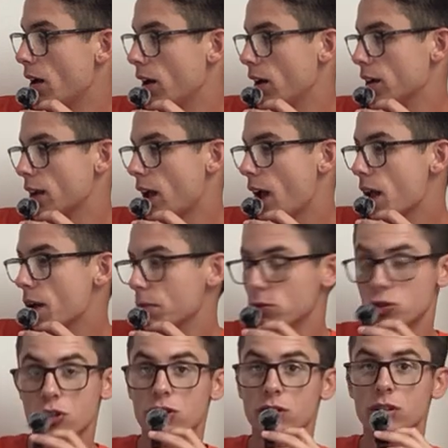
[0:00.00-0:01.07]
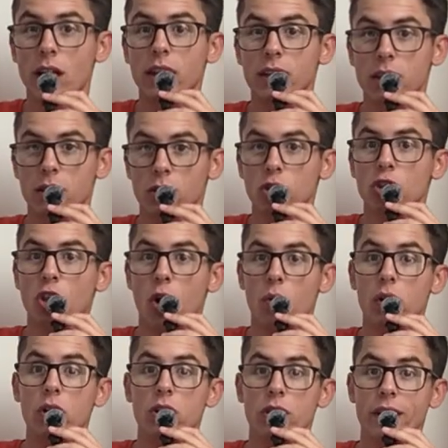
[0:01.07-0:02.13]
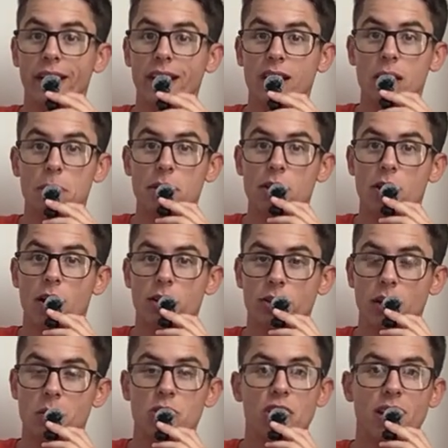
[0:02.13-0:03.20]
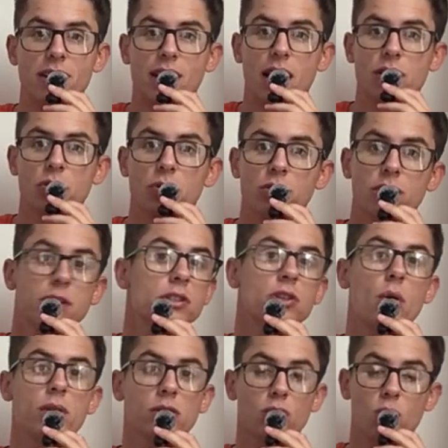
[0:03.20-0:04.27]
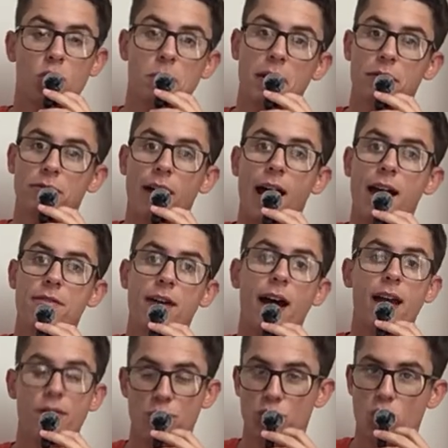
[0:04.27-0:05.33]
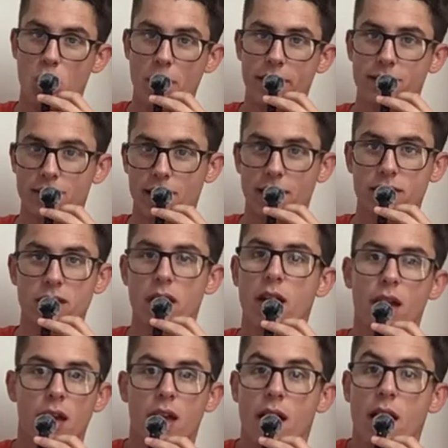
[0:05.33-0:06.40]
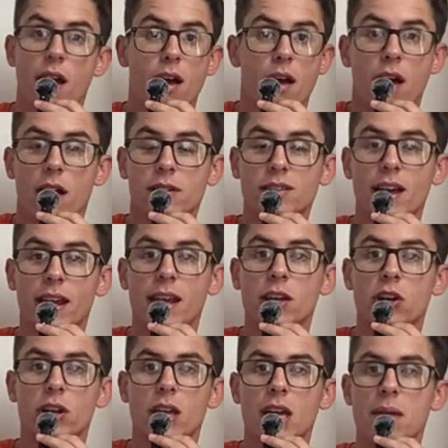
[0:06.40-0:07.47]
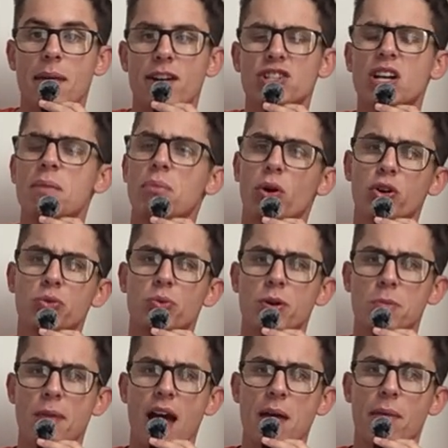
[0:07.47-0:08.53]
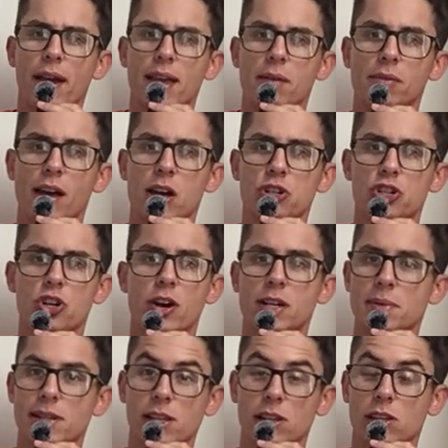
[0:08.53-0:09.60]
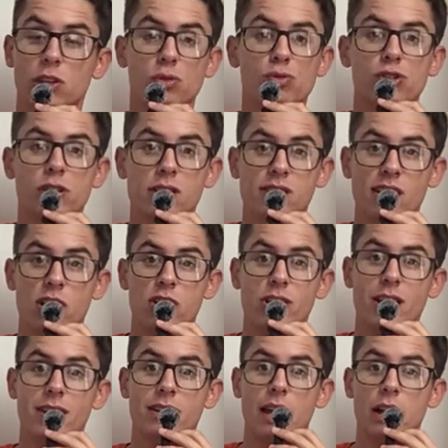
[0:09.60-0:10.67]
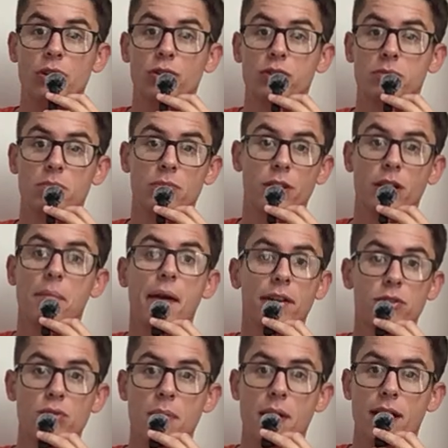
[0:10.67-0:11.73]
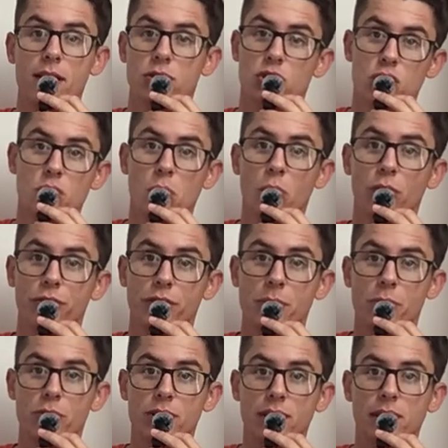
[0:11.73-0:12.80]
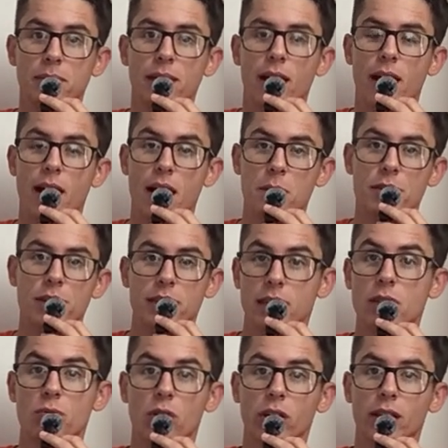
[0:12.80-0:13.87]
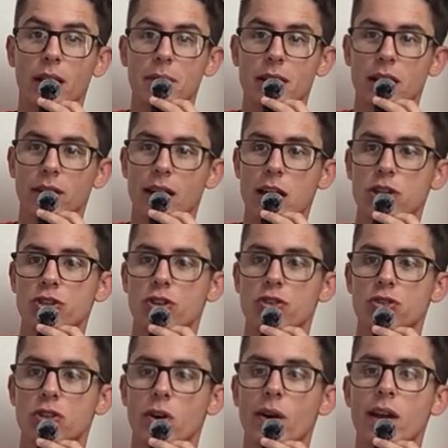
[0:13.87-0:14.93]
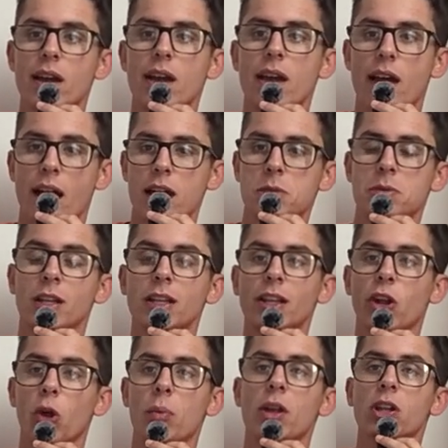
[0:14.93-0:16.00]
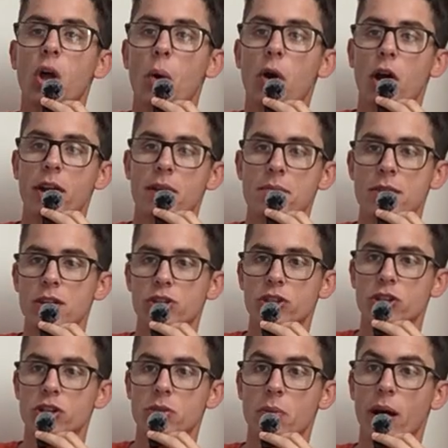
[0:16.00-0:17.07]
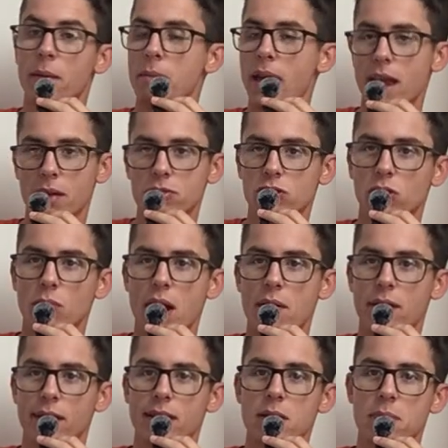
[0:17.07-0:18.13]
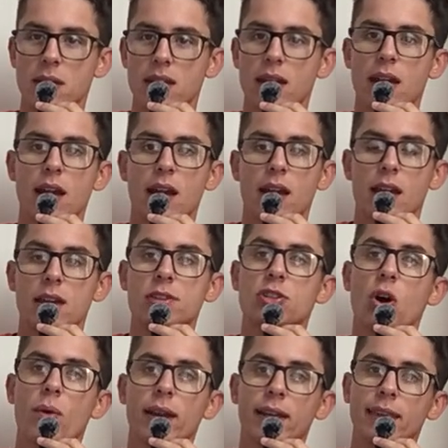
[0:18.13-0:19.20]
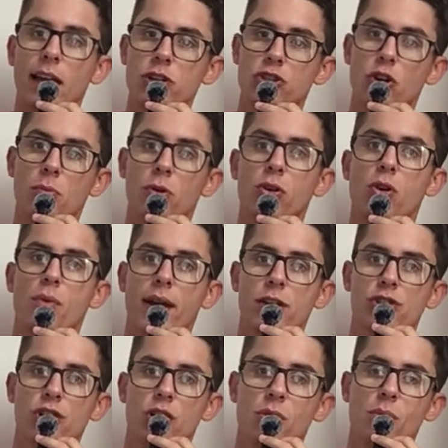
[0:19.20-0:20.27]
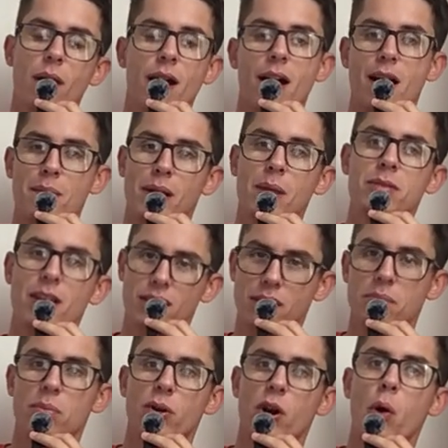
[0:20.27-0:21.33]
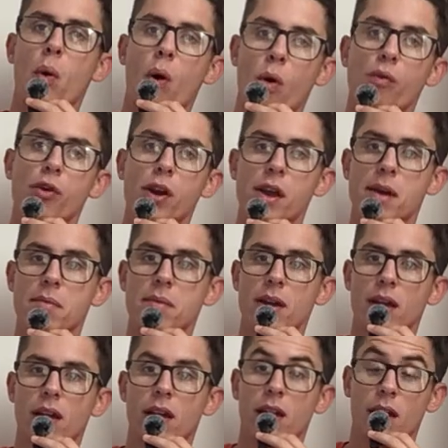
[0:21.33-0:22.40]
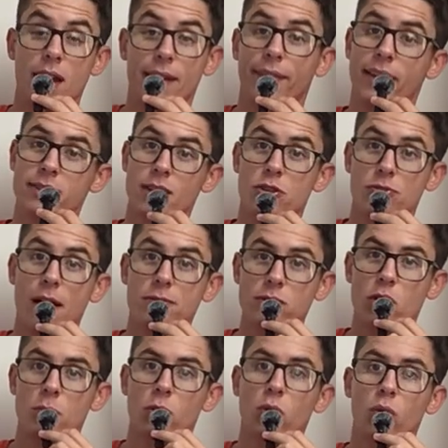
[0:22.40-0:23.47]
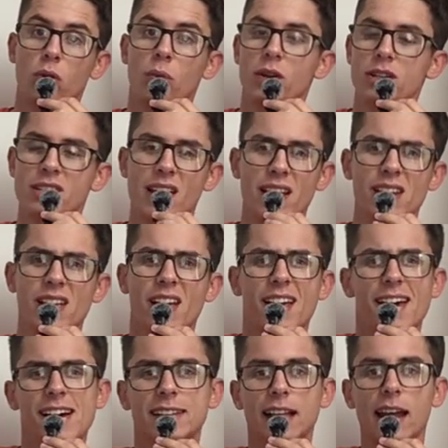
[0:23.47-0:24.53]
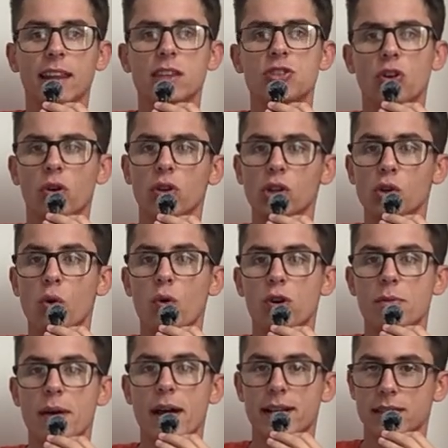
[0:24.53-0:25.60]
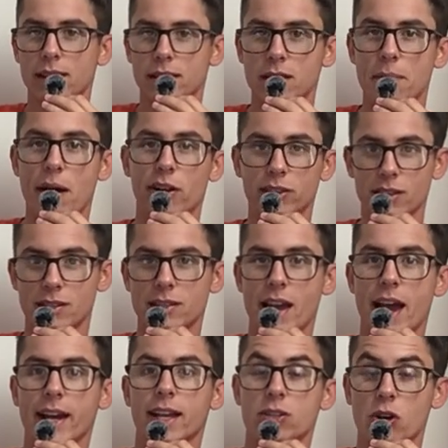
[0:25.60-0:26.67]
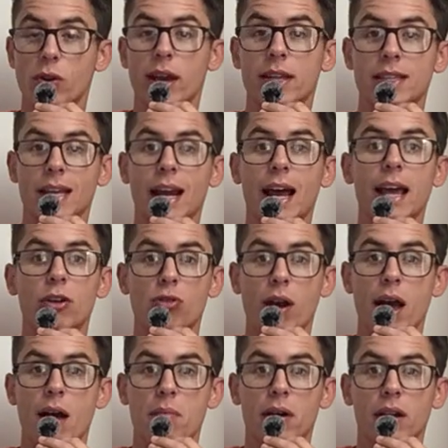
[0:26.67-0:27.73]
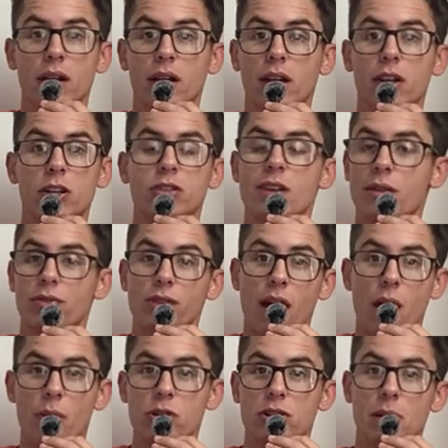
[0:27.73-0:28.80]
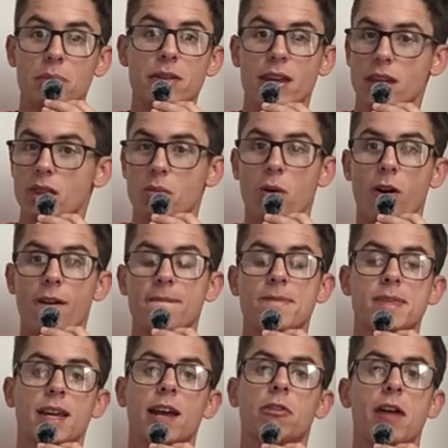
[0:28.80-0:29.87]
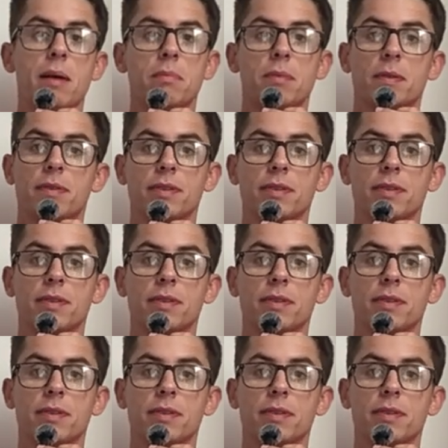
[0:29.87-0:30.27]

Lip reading: A guy I'm just slightly lower than ADP on is going to be Jayden Daniels. He's going as quarterback five. I have him as quarterback six. It's not hating on him. I just got burned pretty bad by him last year. I expected a huge season out of Jayden Daniels. The Commanders were my Super Bowl sleeper team, and that he really let me down last year. So has me a little bit lower on him this year, but I am still right around ADP. He's going in that Joe Burrow range though, and I'm taking Burrow over him unless I draft Terry McLaurin. Once again, a lot of these early quarterbacks, it's about the stack. It's okay. Did I grab Zay Flowers? I'm taking Lamar. Did I grab